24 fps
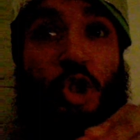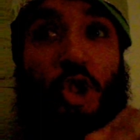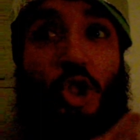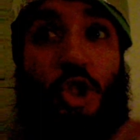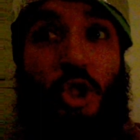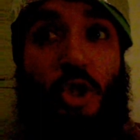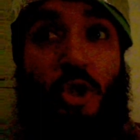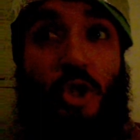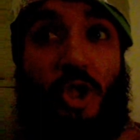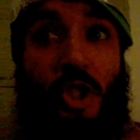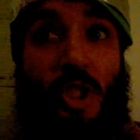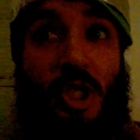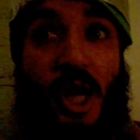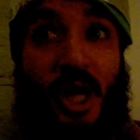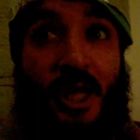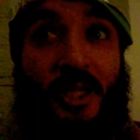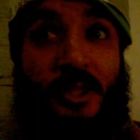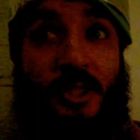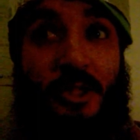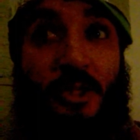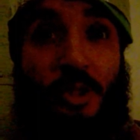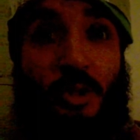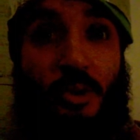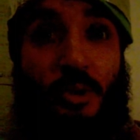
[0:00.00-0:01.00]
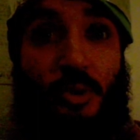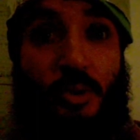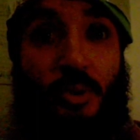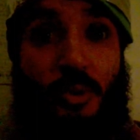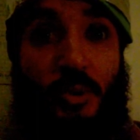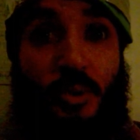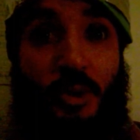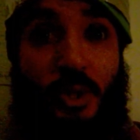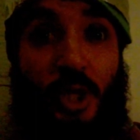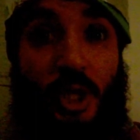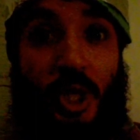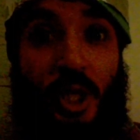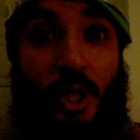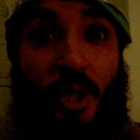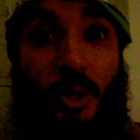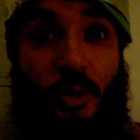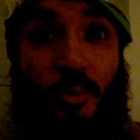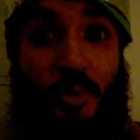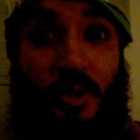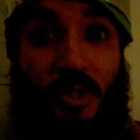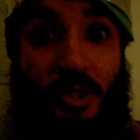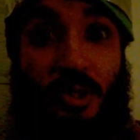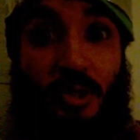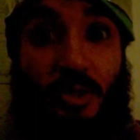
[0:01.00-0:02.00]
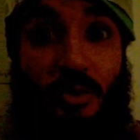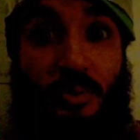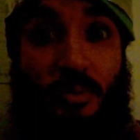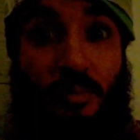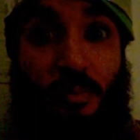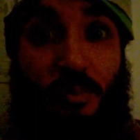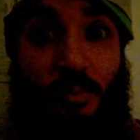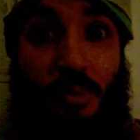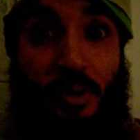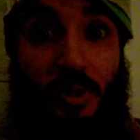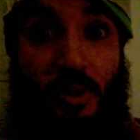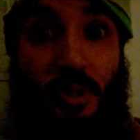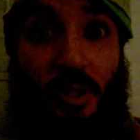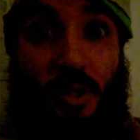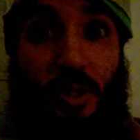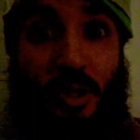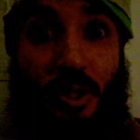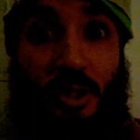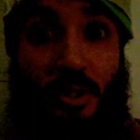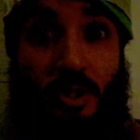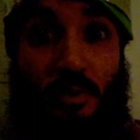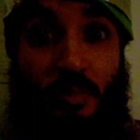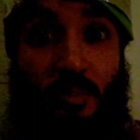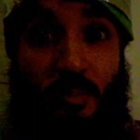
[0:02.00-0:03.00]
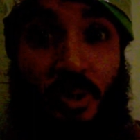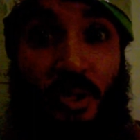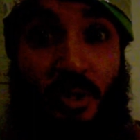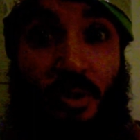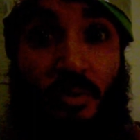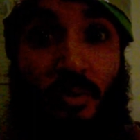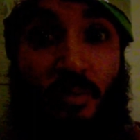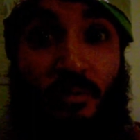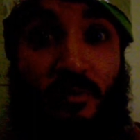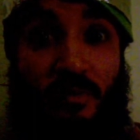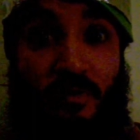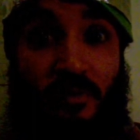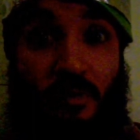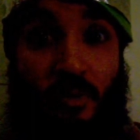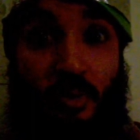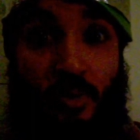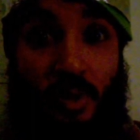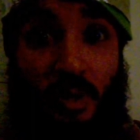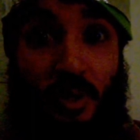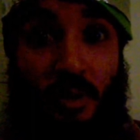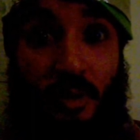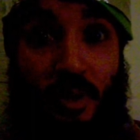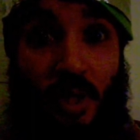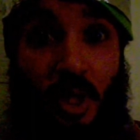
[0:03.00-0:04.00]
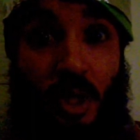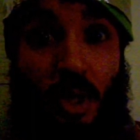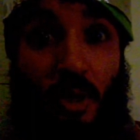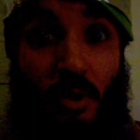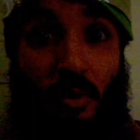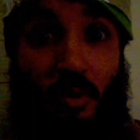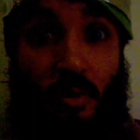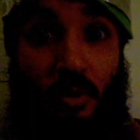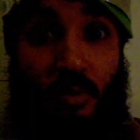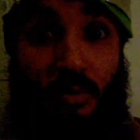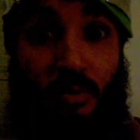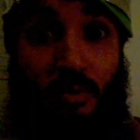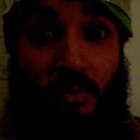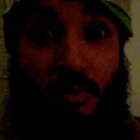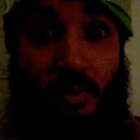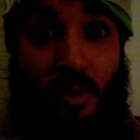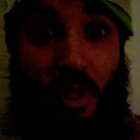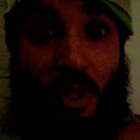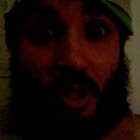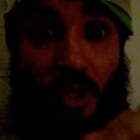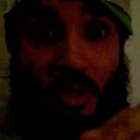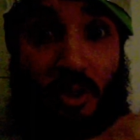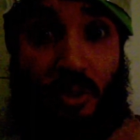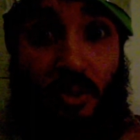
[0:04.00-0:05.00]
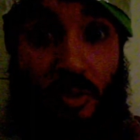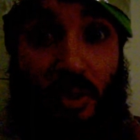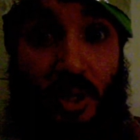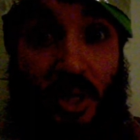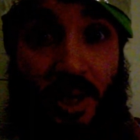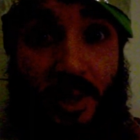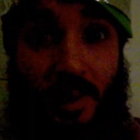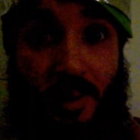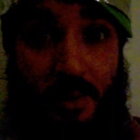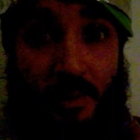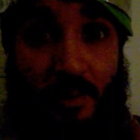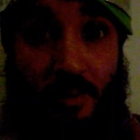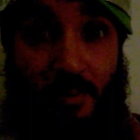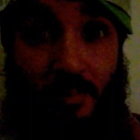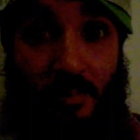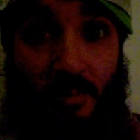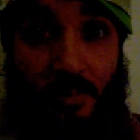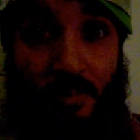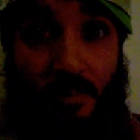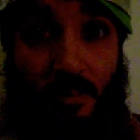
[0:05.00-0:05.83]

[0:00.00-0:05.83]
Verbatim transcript: should not do when you put aluminum foil on your head,